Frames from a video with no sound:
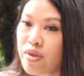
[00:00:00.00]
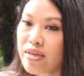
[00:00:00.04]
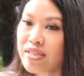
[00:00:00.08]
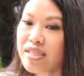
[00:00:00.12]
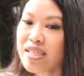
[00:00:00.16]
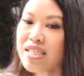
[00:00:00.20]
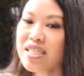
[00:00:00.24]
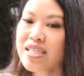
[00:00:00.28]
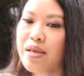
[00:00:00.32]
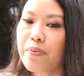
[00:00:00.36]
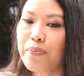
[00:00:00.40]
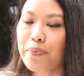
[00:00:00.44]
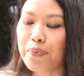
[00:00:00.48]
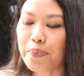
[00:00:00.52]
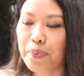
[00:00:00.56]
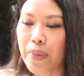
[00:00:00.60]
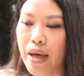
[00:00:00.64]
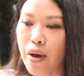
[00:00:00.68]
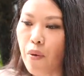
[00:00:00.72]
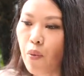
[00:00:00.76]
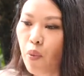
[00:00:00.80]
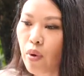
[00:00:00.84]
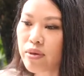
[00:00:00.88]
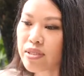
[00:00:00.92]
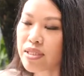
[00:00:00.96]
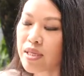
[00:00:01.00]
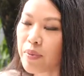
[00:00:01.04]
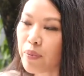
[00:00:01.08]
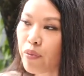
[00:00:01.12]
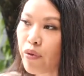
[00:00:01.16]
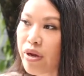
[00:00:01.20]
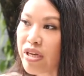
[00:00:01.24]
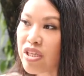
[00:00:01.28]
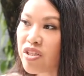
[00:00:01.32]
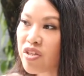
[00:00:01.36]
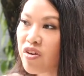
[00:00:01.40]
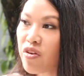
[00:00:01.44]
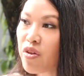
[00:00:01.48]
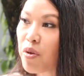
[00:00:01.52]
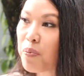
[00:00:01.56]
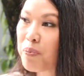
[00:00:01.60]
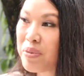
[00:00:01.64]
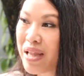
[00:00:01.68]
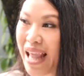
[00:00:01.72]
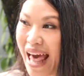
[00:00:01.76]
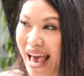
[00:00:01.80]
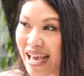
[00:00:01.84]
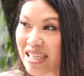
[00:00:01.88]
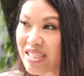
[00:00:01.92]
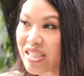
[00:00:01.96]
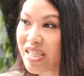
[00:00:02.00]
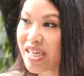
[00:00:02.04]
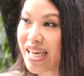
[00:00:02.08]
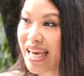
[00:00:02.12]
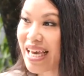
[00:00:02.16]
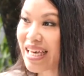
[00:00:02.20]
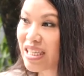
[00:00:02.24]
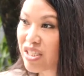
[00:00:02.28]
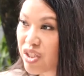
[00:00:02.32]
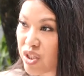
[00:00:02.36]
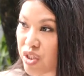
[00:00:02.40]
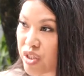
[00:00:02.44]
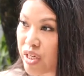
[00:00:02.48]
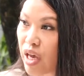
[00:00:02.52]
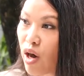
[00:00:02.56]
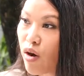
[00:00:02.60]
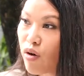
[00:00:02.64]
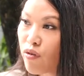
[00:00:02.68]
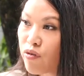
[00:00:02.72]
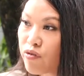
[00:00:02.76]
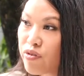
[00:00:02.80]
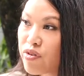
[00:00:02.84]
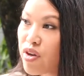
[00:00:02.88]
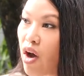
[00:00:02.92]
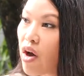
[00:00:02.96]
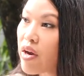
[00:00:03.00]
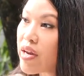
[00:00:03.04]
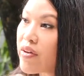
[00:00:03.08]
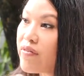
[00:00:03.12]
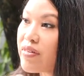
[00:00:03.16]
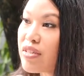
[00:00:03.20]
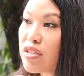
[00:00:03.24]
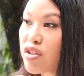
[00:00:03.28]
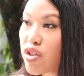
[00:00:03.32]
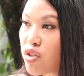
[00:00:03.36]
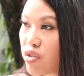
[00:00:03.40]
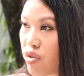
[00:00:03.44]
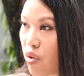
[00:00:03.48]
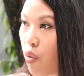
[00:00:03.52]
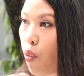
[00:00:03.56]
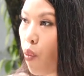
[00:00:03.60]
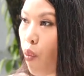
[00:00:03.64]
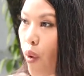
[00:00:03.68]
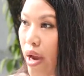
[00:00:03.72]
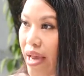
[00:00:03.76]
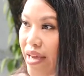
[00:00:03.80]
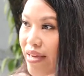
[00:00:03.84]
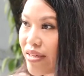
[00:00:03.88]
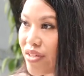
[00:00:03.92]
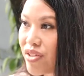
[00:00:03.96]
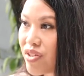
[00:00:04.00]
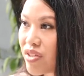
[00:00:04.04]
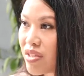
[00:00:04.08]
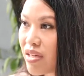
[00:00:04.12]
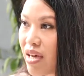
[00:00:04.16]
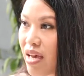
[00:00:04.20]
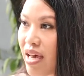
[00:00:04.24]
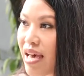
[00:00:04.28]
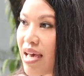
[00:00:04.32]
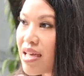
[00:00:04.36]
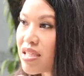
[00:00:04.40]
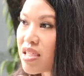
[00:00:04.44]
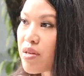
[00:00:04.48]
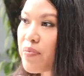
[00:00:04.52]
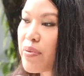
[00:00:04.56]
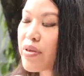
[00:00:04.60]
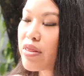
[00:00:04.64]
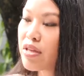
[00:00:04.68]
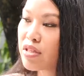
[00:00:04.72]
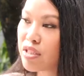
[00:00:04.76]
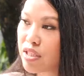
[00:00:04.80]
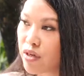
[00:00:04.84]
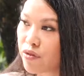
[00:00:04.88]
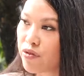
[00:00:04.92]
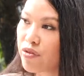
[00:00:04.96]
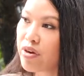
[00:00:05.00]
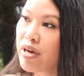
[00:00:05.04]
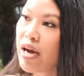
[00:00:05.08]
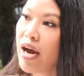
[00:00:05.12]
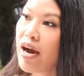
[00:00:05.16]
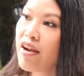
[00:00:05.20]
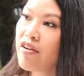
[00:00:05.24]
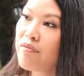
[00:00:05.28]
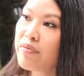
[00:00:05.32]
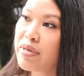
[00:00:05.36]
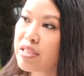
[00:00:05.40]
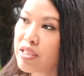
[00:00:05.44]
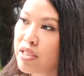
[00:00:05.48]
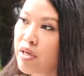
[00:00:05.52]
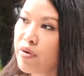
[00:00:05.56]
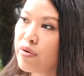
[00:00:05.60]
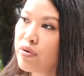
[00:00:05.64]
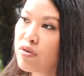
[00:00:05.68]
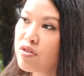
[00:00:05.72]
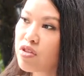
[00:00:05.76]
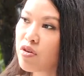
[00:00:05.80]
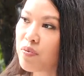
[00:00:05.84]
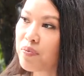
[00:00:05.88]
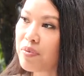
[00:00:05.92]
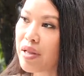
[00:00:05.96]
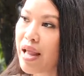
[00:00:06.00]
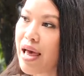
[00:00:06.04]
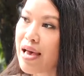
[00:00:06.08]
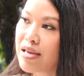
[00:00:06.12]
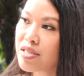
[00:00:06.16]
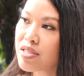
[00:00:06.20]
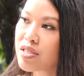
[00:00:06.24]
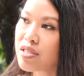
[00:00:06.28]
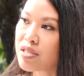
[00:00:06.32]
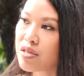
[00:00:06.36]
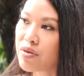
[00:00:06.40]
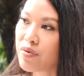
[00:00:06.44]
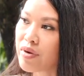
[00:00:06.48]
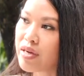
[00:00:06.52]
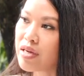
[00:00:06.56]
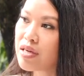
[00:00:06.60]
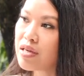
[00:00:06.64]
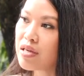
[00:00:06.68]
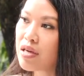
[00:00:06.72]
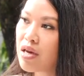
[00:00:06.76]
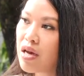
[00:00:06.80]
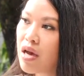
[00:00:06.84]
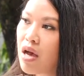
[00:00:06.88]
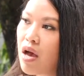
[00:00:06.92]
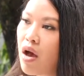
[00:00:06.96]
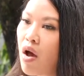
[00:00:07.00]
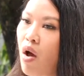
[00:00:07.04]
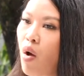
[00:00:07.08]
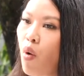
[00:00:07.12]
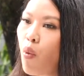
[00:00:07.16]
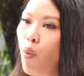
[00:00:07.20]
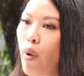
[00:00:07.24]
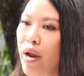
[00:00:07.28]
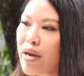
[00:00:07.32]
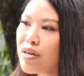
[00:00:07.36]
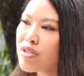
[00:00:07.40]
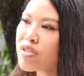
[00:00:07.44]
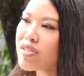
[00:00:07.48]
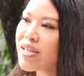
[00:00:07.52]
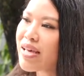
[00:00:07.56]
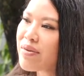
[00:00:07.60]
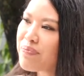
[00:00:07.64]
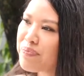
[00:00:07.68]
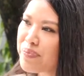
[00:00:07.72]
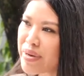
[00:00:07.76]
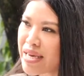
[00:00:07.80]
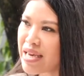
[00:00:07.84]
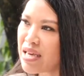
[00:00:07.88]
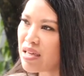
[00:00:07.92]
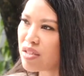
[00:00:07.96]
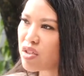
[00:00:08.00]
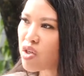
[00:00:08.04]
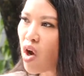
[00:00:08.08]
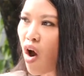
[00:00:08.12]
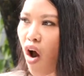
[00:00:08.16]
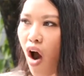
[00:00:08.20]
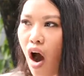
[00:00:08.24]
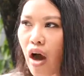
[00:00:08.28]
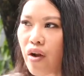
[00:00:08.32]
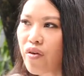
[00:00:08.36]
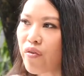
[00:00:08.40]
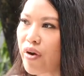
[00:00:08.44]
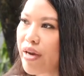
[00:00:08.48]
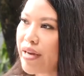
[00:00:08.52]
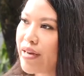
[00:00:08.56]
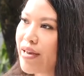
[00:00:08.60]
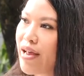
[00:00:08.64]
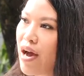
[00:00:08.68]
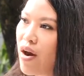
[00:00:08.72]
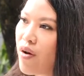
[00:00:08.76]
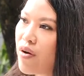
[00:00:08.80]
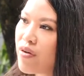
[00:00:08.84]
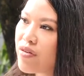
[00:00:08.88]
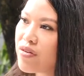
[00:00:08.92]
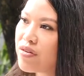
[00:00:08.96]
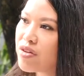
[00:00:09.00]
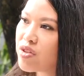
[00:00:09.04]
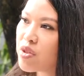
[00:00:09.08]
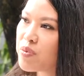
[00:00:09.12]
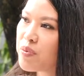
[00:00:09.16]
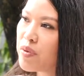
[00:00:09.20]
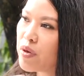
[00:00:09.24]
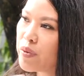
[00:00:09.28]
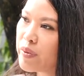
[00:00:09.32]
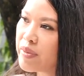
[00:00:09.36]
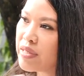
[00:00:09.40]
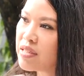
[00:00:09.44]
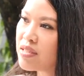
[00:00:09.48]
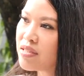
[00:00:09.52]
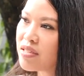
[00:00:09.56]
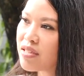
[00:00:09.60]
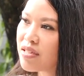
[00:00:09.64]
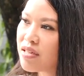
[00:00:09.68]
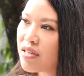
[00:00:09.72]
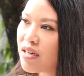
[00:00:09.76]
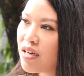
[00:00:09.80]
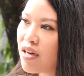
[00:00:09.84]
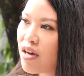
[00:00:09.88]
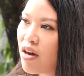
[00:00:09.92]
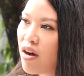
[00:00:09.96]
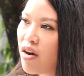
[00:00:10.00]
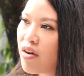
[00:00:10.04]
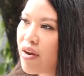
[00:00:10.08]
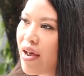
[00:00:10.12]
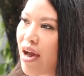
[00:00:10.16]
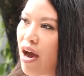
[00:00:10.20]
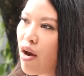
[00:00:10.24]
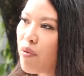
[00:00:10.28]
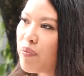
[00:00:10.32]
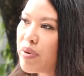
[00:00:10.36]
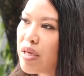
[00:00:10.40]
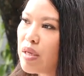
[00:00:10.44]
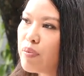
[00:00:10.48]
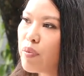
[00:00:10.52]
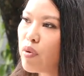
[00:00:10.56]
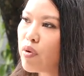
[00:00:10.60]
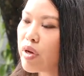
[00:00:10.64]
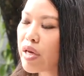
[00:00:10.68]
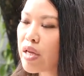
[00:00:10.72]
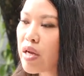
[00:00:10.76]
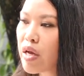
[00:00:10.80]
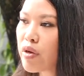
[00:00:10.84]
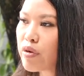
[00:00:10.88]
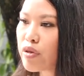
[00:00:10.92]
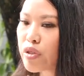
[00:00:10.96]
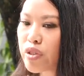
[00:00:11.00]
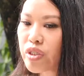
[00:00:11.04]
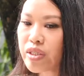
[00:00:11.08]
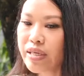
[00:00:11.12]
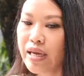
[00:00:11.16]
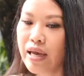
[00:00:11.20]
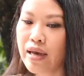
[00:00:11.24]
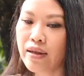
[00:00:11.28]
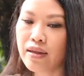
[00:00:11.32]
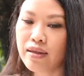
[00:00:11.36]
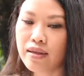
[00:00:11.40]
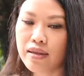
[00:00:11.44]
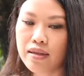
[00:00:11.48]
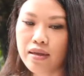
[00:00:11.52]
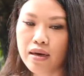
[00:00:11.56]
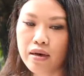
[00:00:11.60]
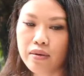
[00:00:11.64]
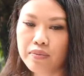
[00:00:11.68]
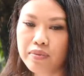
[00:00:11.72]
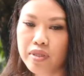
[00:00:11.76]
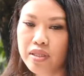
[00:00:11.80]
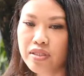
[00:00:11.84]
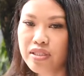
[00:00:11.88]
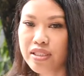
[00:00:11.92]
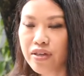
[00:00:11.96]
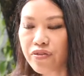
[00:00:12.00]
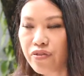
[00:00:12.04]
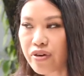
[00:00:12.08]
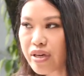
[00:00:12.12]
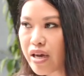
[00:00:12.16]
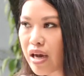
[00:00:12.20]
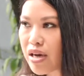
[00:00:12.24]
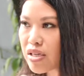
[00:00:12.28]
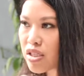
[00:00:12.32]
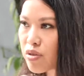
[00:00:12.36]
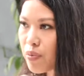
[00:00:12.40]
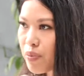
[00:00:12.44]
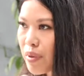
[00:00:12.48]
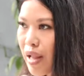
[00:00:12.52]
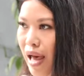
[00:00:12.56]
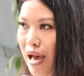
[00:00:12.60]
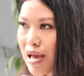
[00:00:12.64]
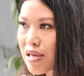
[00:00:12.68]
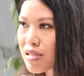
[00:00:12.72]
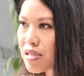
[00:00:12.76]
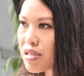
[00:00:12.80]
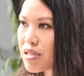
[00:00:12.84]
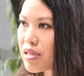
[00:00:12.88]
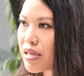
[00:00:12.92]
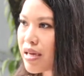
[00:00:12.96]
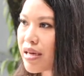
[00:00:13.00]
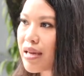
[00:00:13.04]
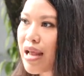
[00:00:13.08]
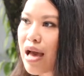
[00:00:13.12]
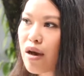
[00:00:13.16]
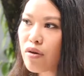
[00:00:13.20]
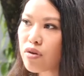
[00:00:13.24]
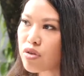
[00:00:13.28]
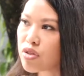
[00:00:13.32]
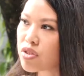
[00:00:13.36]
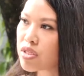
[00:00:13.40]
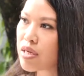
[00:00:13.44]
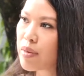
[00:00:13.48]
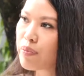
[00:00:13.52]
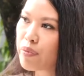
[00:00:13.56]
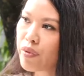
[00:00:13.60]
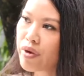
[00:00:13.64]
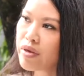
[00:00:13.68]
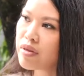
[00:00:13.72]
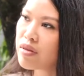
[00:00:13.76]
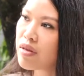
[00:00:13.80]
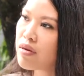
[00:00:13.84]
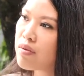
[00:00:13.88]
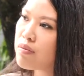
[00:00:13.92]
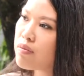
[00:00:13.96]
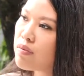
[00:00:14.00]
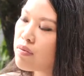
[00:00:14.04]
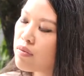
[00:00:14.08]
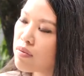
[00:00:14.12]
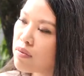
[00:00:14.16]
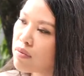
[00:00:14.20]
this is the separation of the plastic itself, not even just the waste. It's about the different kind of materials of plastic, mm. right? Mm. Where's that being taught right now at this moment? on how people can understand um, the different kinds of plastic and how to separate them?